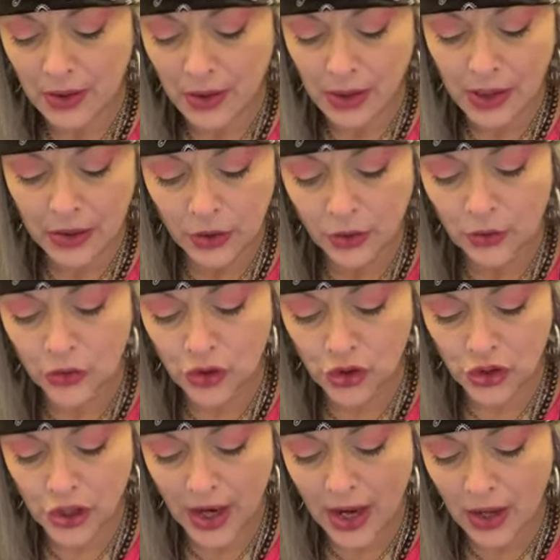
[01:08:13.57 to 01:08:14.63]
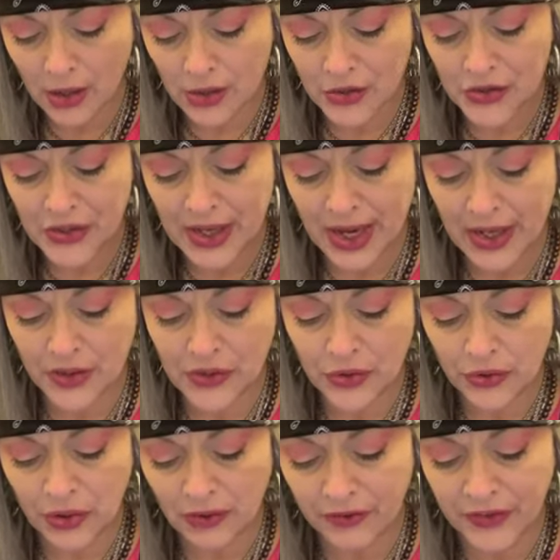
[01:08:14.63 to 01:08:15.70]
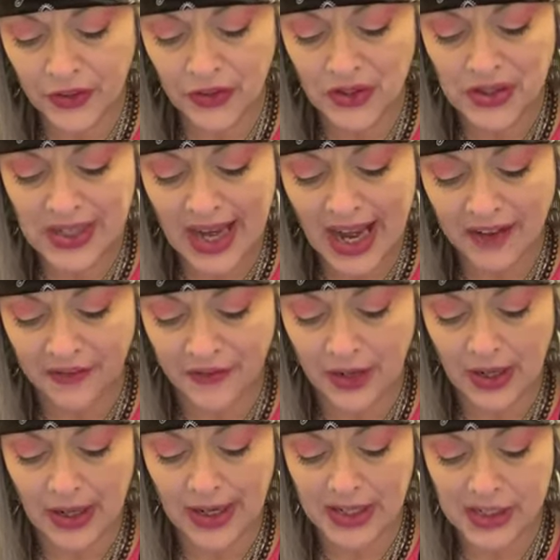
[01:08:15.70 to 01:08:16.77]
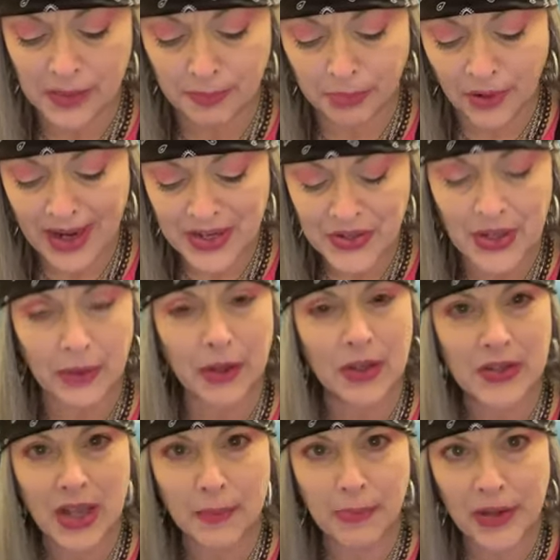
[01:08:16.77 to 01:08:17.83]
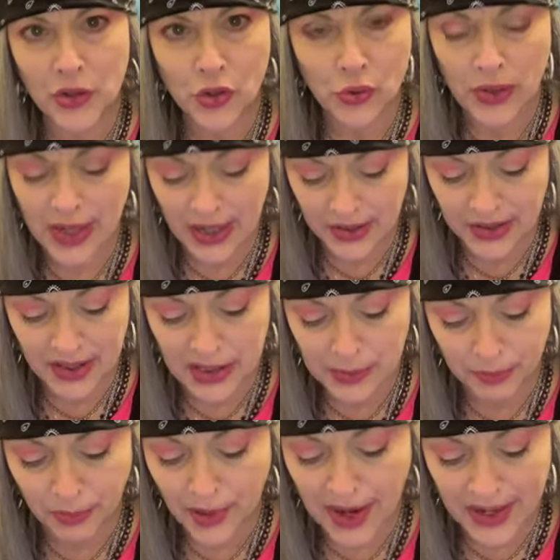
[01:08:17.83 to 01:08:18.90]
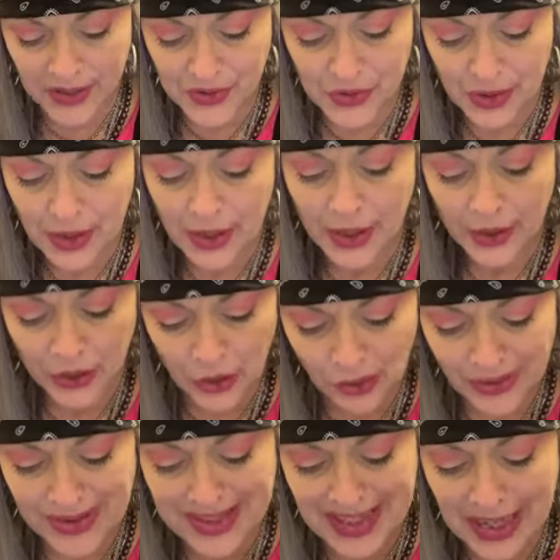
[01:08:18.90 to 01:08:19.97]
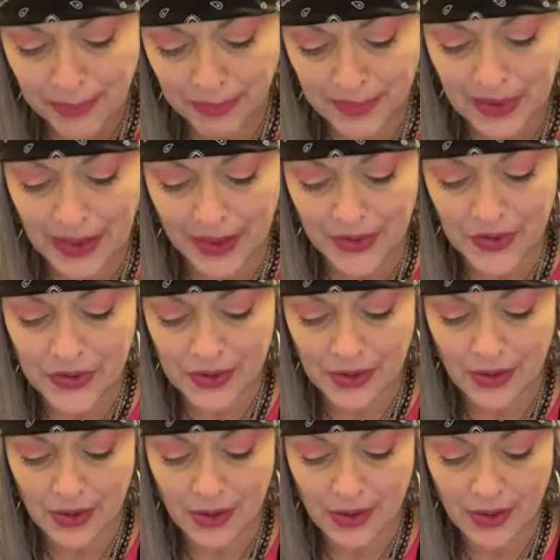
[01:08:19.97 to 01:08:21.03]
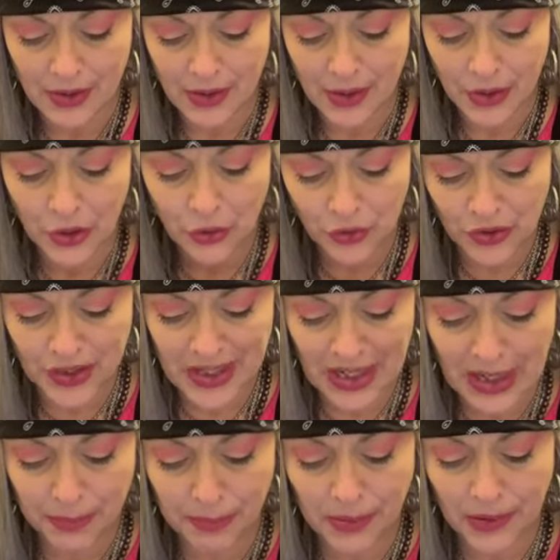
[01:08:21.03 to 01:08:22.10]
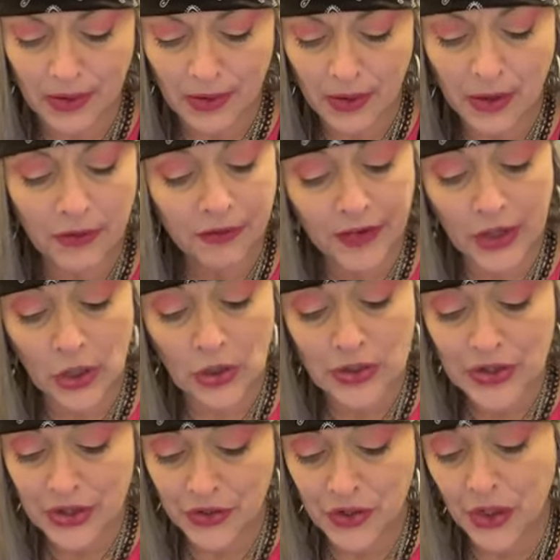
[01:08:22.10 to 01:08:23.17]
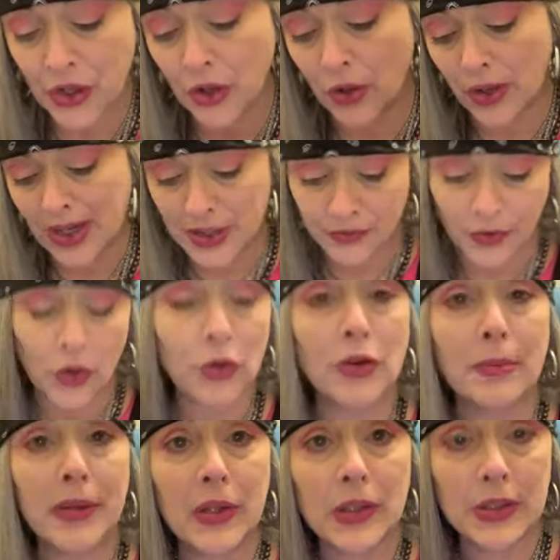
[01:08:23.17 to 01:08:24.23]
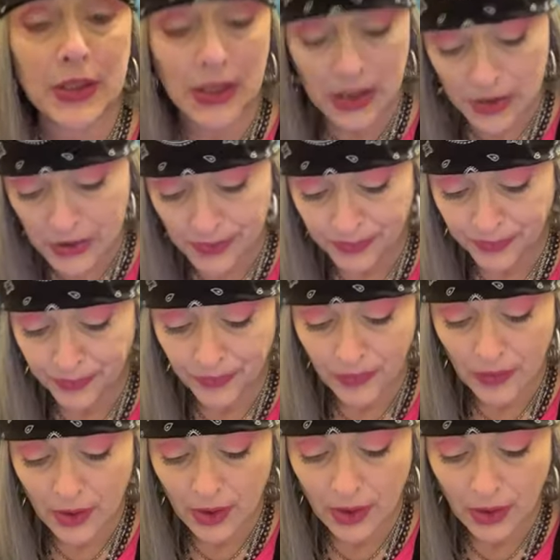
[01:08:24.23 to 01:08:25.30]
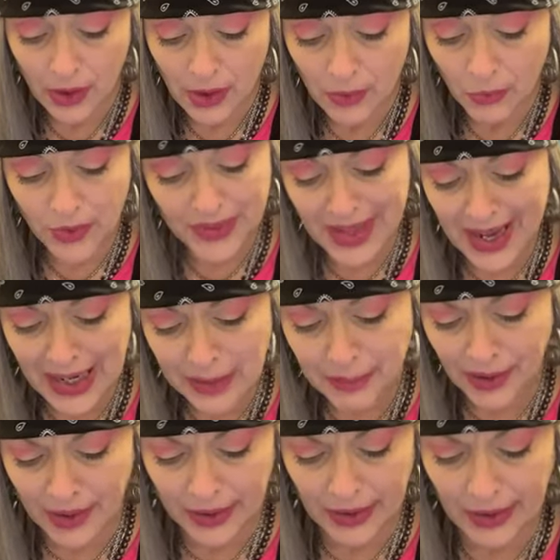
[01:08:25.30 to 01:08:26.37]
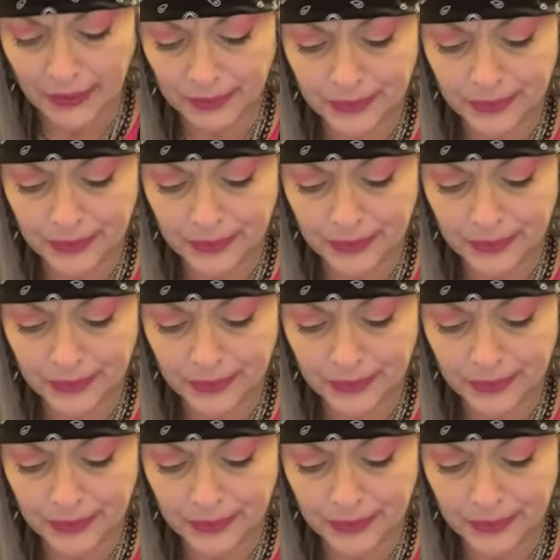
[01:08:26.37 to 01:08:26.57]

and who shares that so you feel safe expressing, because I bet you can't express your deepness, your deep fears, insecurities, vulnerabilities with anybody.